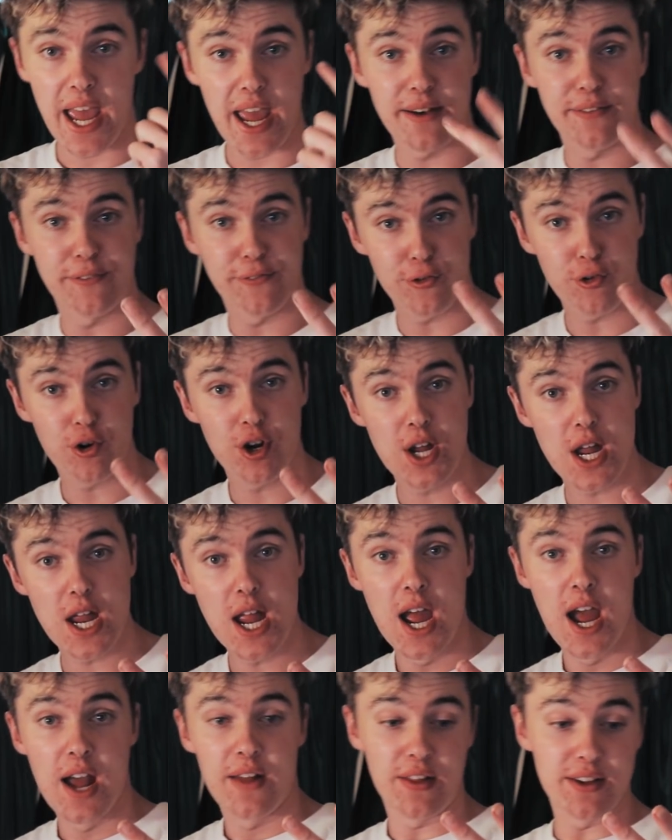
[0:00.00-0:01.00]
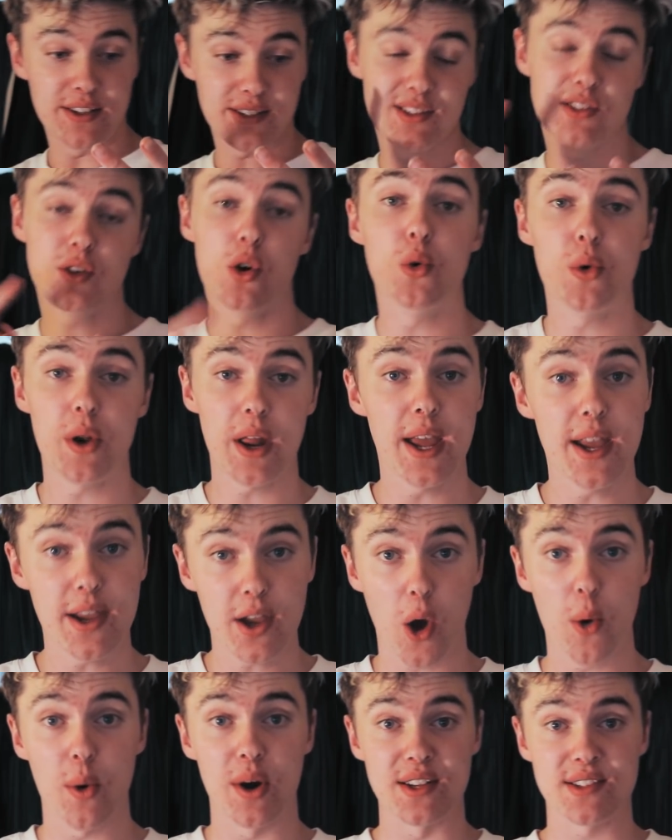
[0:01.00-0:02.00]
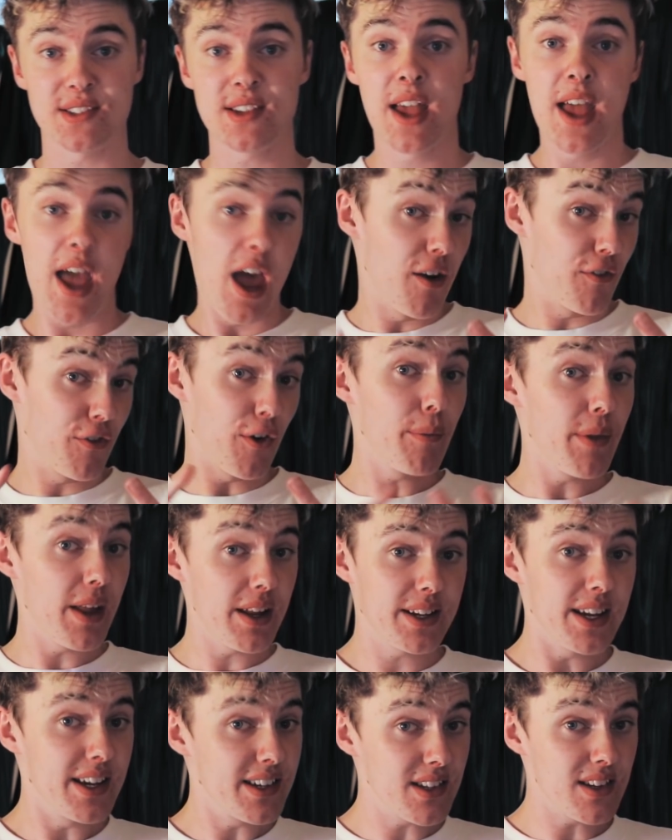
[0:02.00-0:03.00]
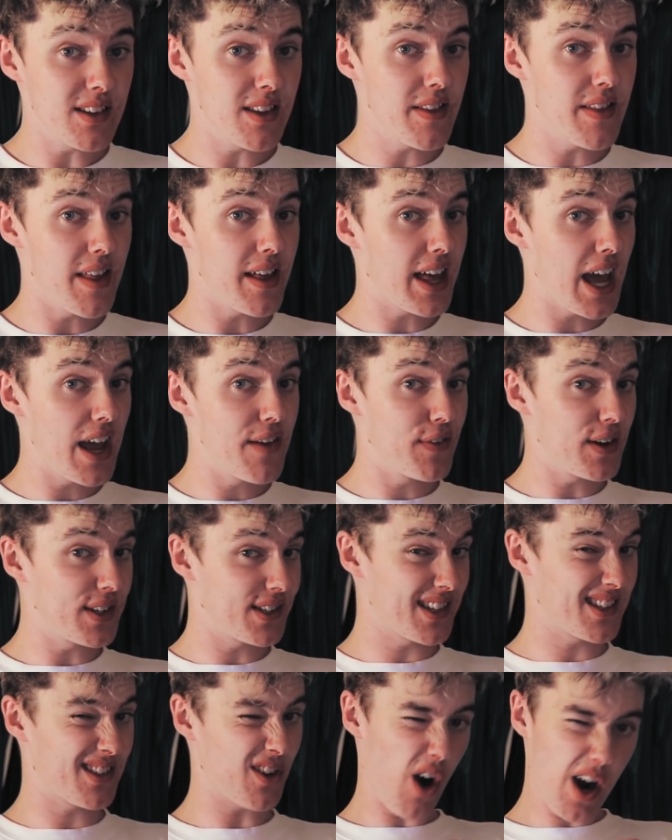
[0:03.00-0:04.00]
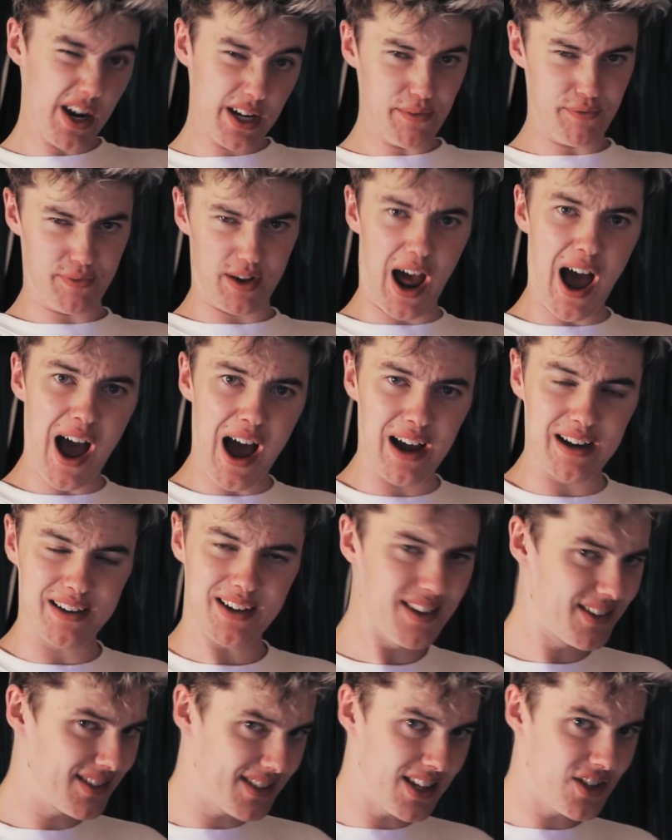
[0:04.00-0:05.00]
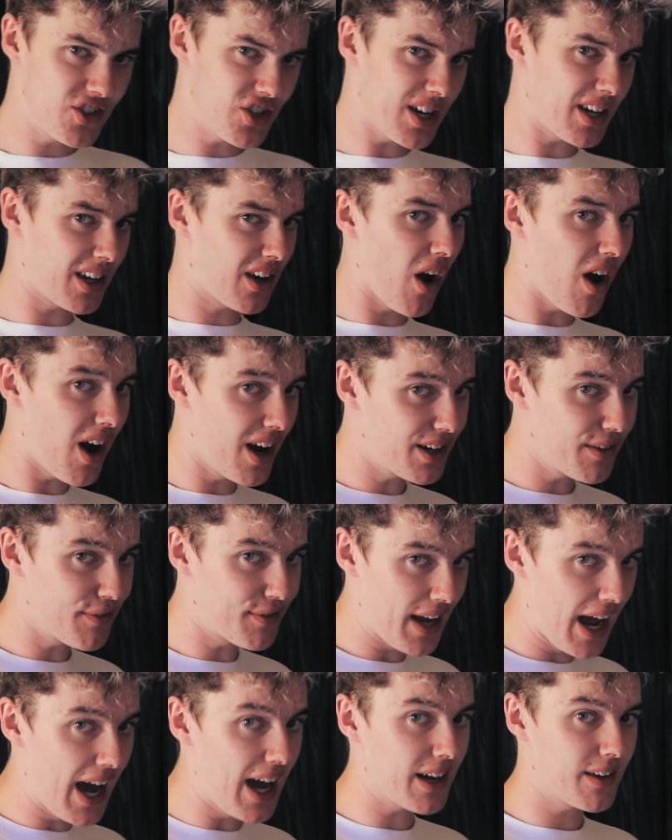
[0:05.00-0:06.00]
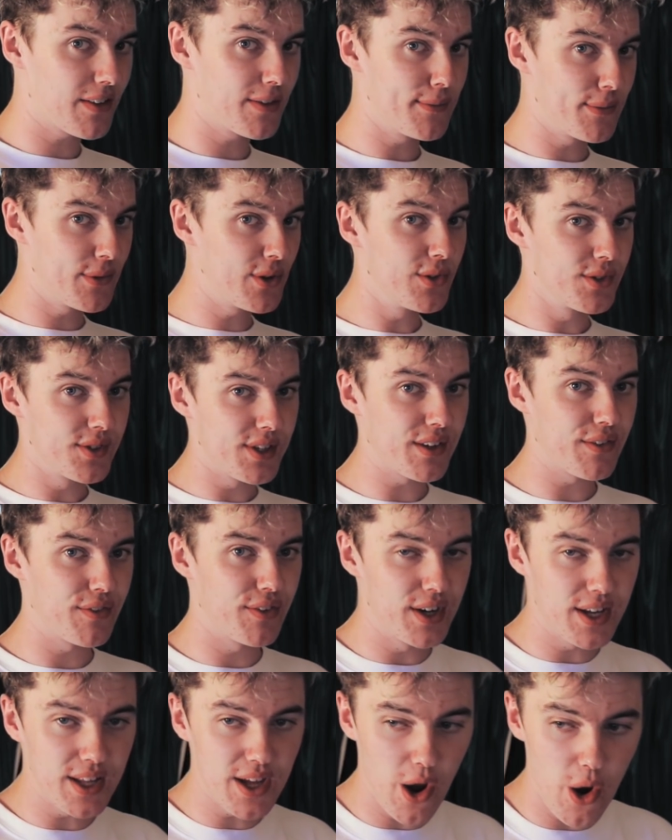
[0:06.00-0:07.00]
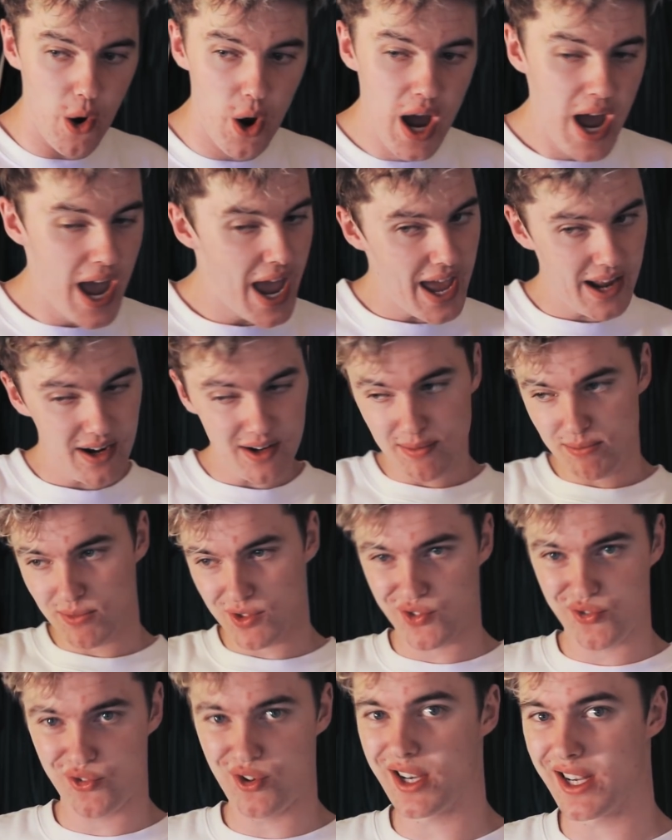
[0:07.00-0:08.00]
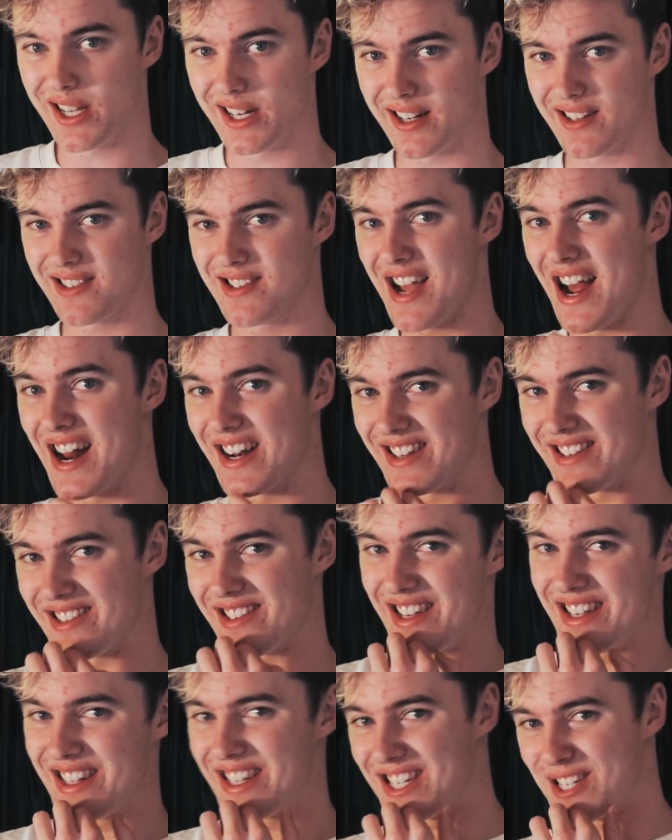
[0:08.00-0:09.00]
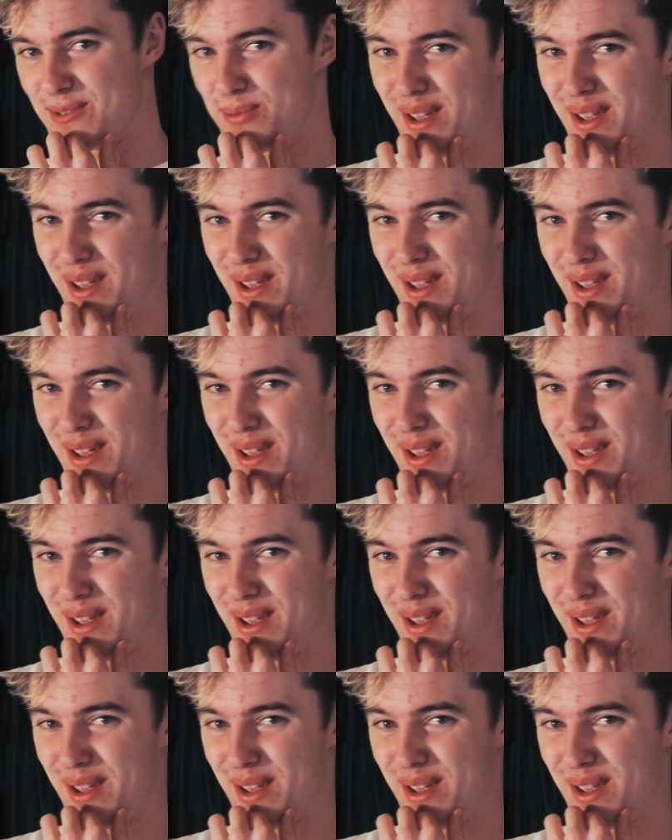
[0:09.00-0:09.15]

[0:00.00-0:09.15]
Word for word: and three, this is called Egoist, and from that teaser that they gave us, it's kind of dark. It's legit kind of dark, the music video, and I'm just freaking excited to see this